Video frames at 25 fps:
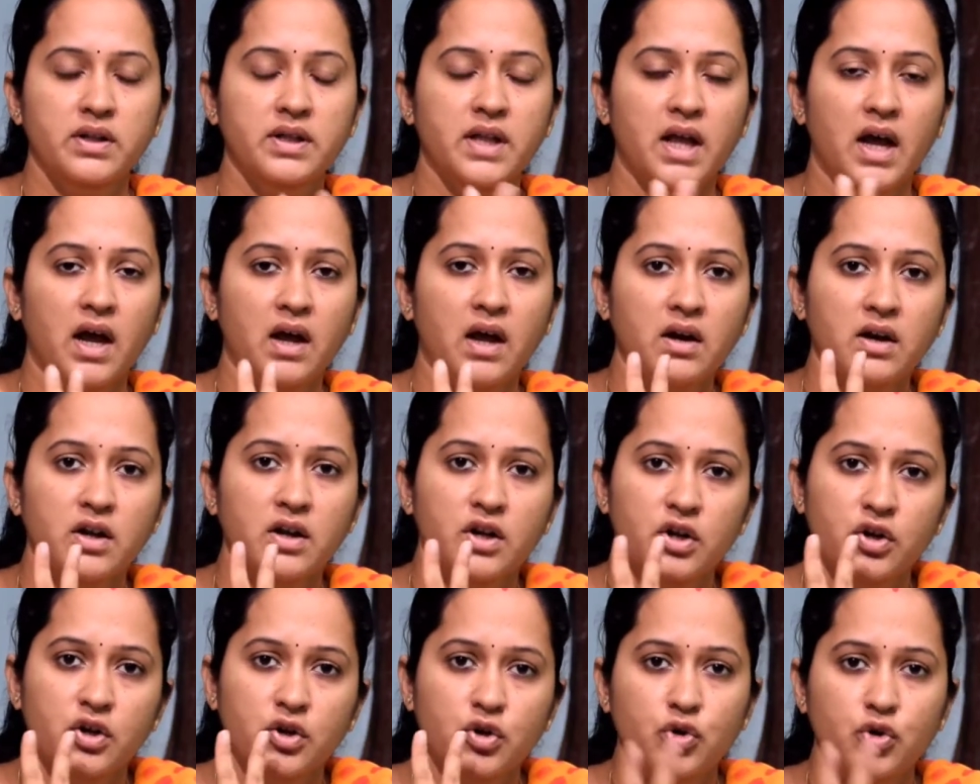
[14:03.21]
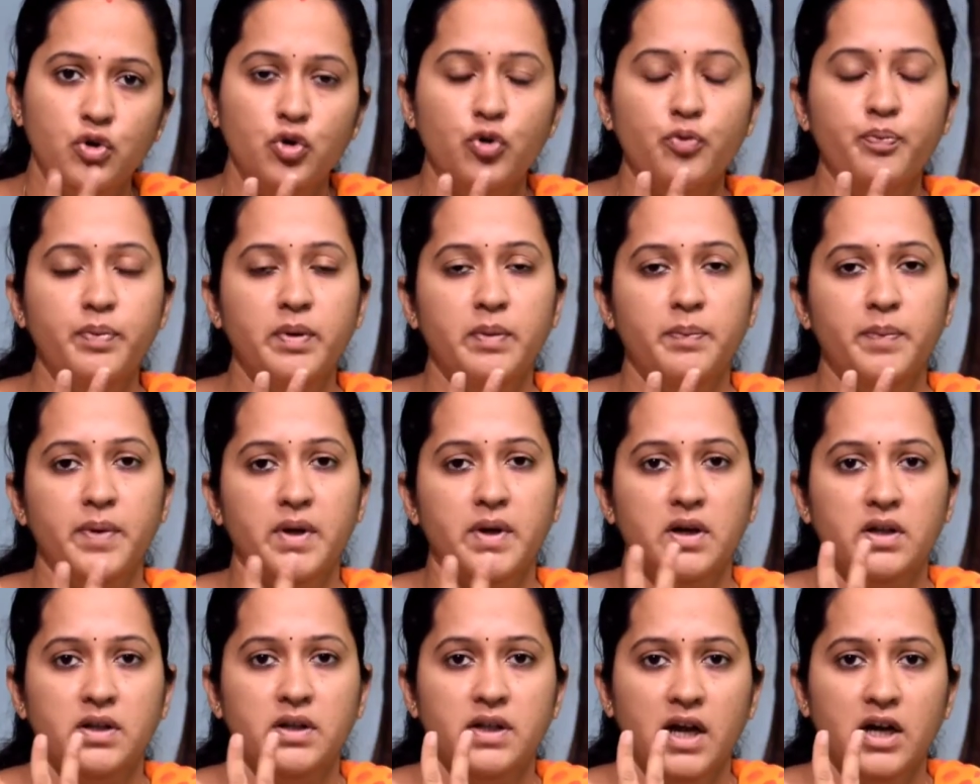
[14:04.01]
There are two people.
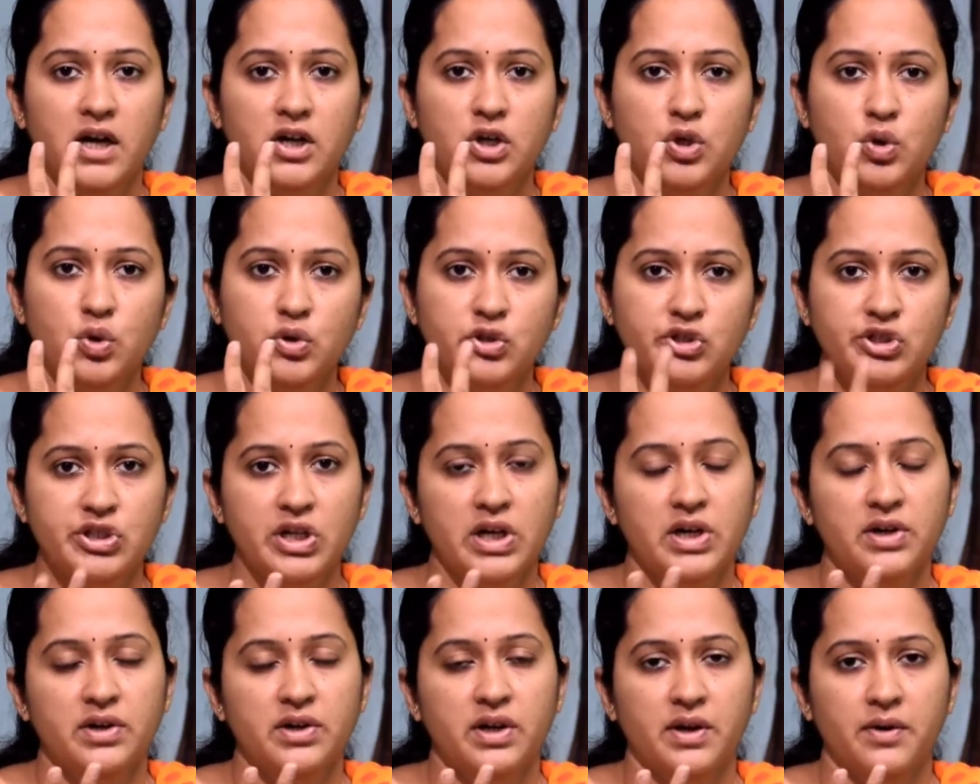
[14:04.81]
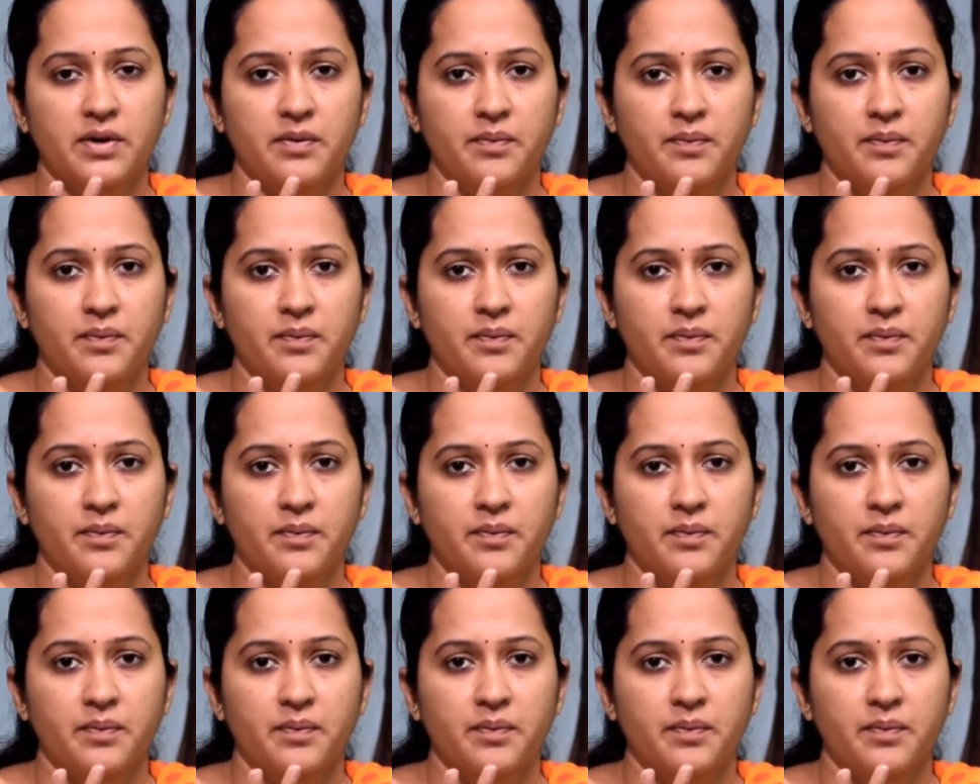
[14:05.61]
There are two children.